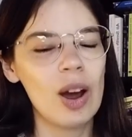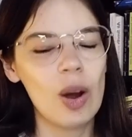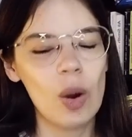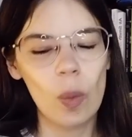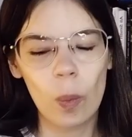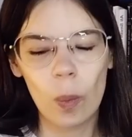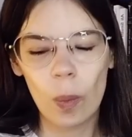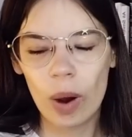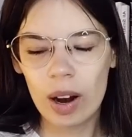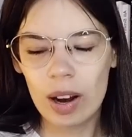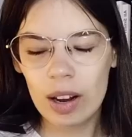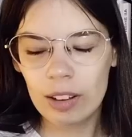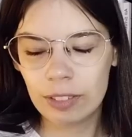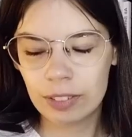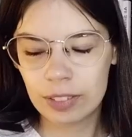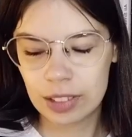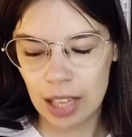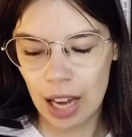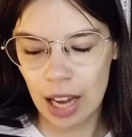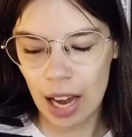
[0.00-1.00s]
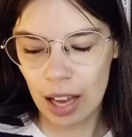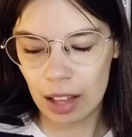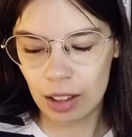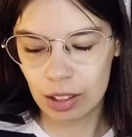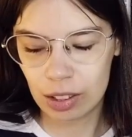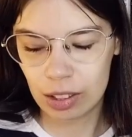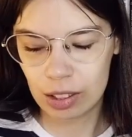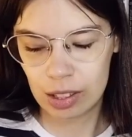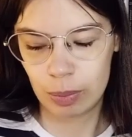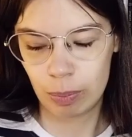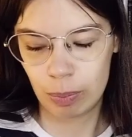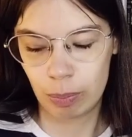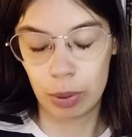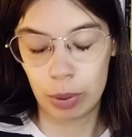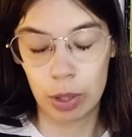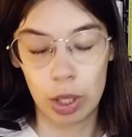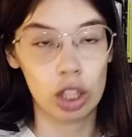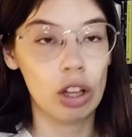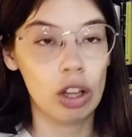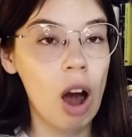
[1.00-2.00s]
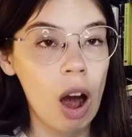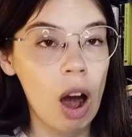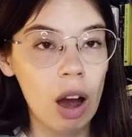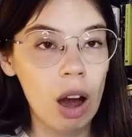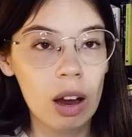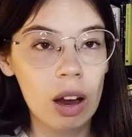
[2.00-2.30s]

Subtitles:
What if Tyler's plot